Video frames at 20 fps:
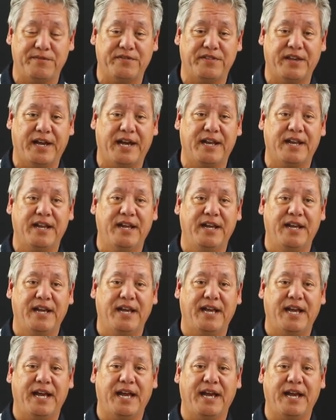of that.
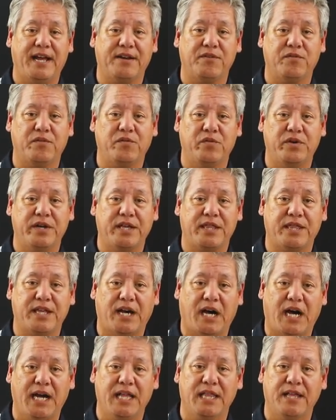And with
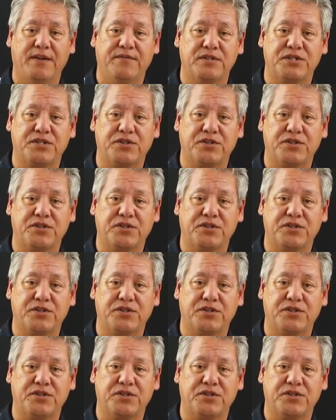the high level